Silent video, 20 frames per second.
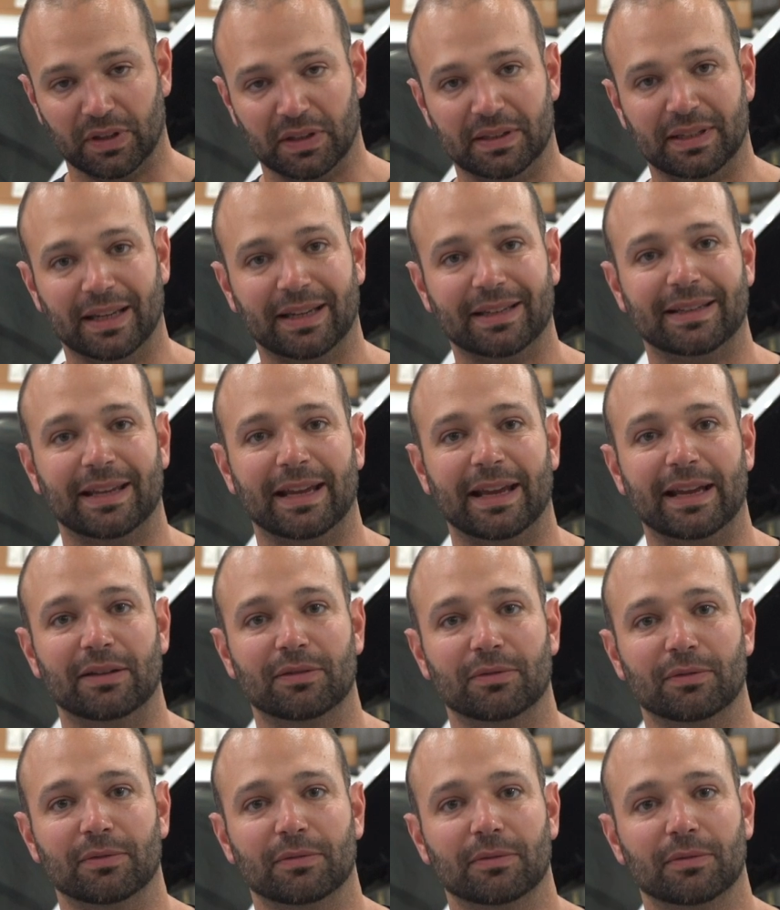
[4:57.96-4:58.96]
dictate
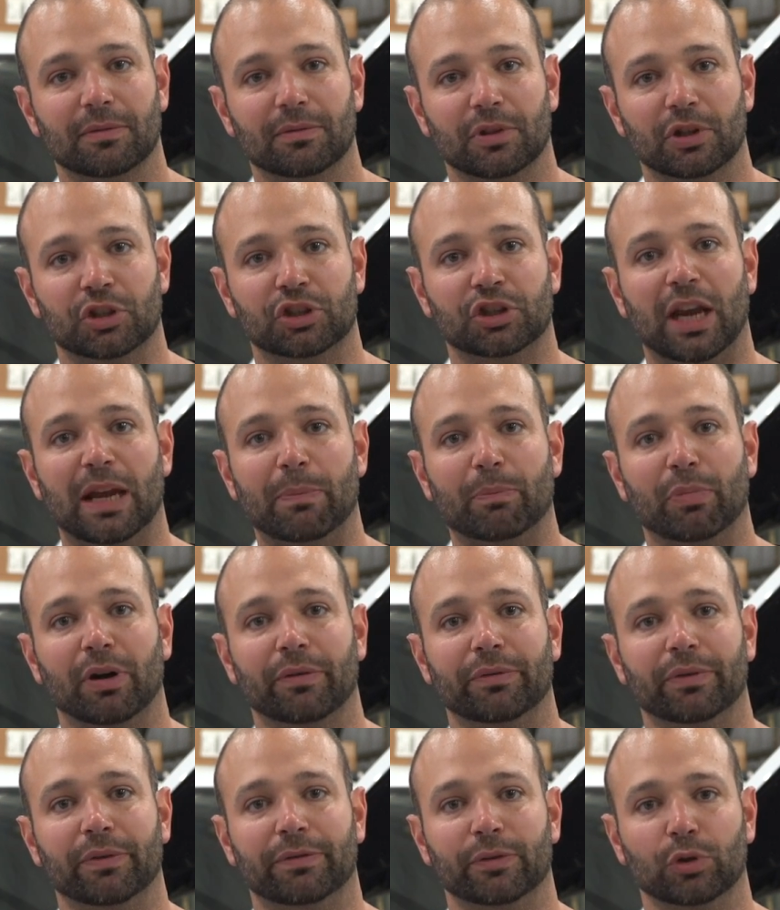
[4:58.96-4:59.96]
the shape
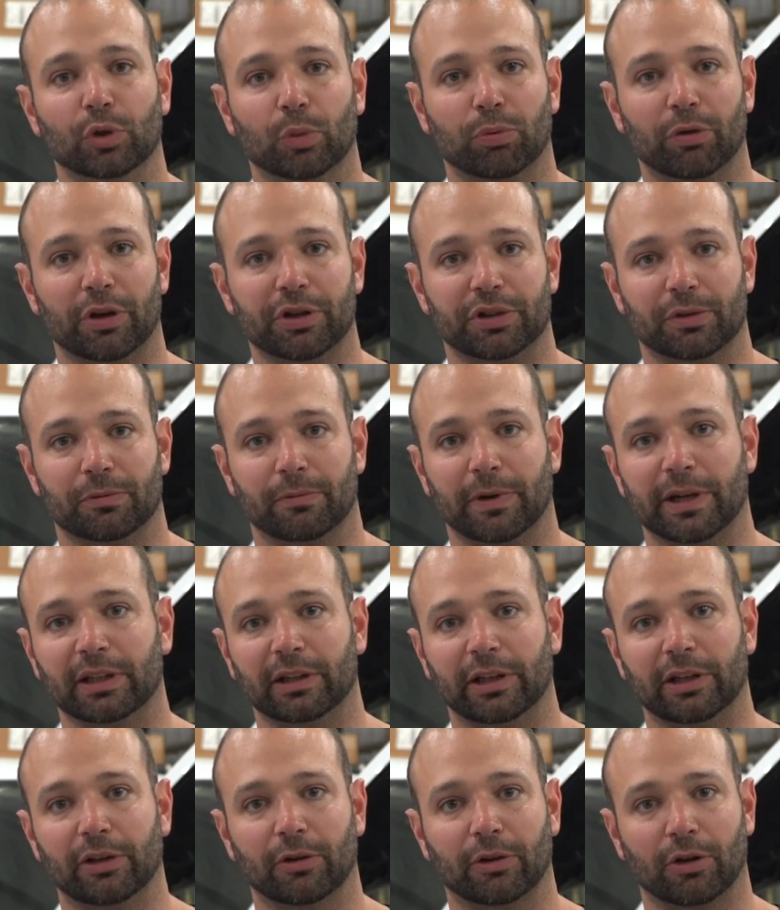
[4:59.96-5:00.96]
of the fuel pressure
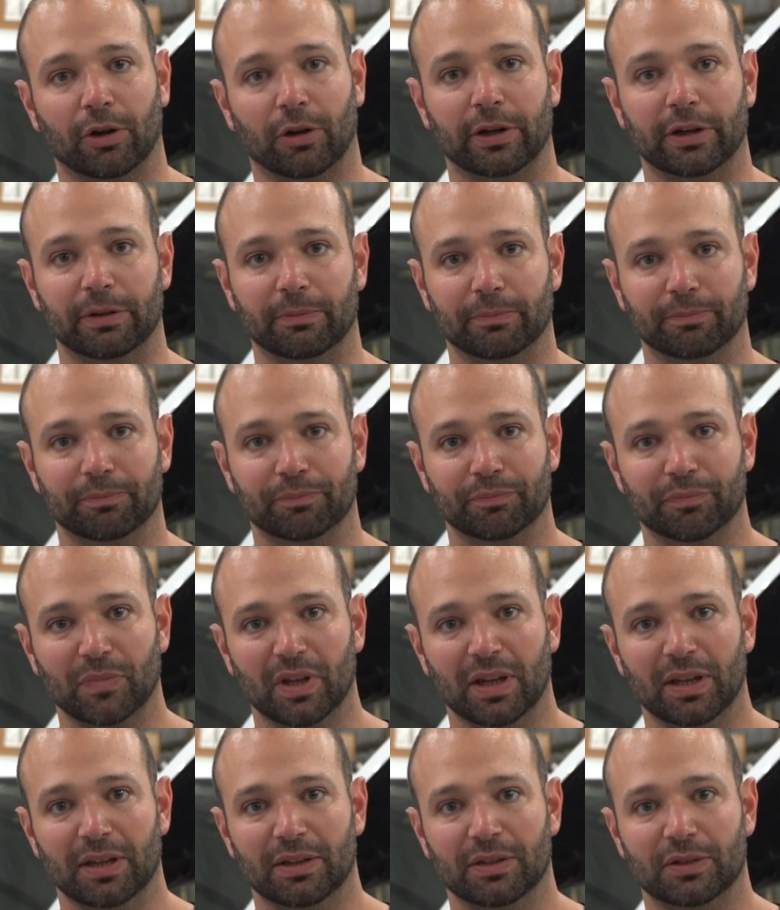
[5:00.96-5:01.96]
regulator current.
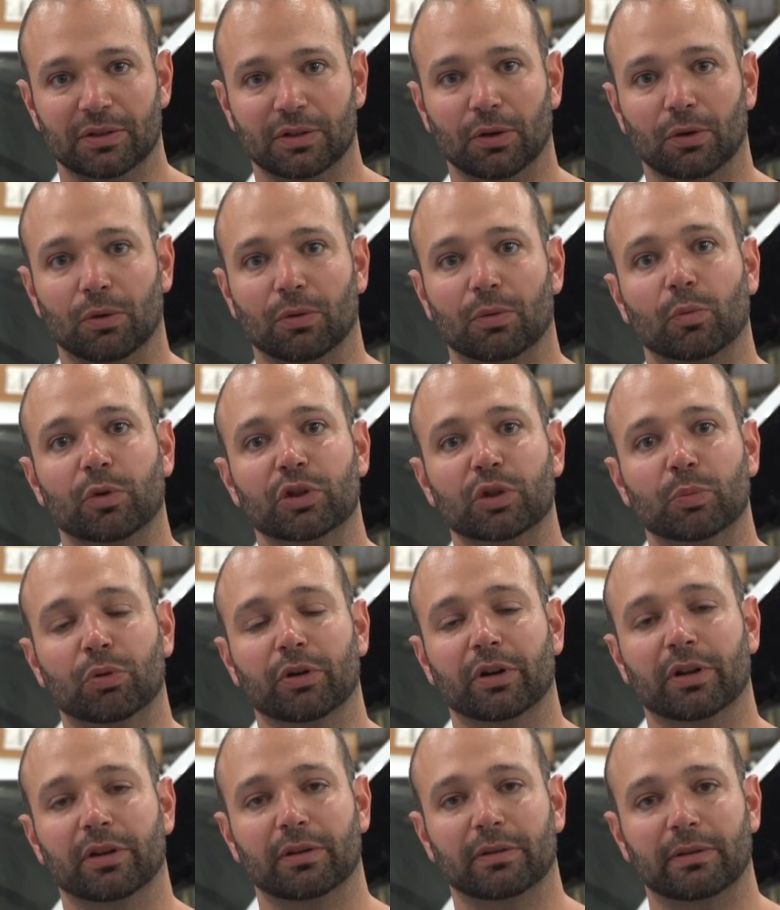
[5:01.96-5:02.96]
So when you
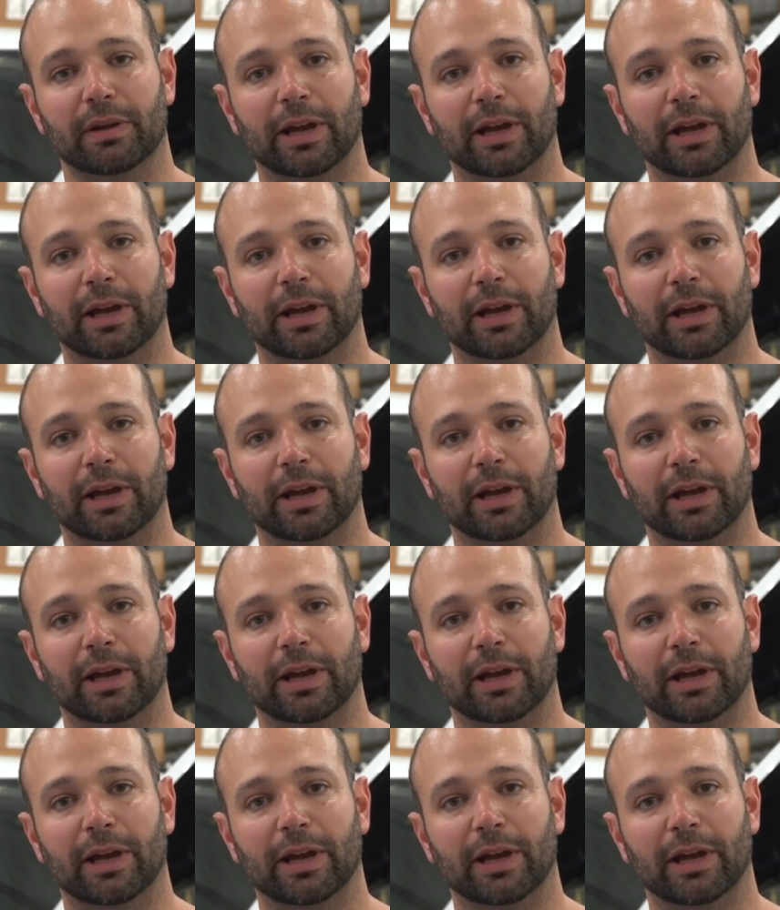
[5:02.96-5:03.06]
put a